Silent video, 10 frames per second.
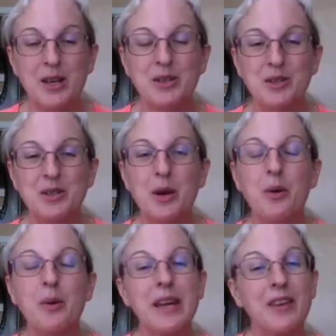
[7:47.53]

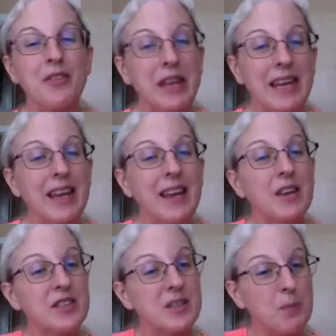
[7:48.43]
So if he
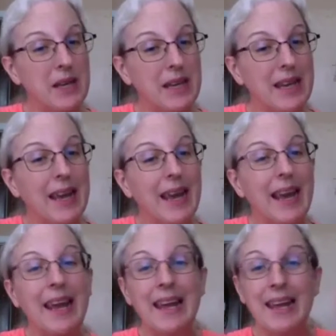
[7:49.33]
can speak
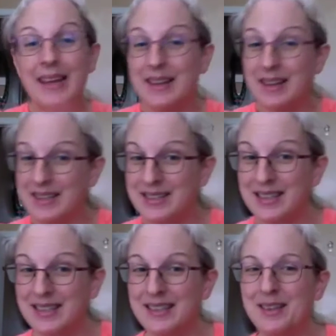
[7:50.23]
and
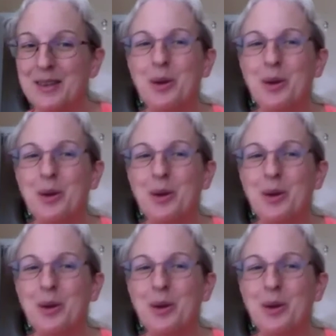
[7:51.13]
listen,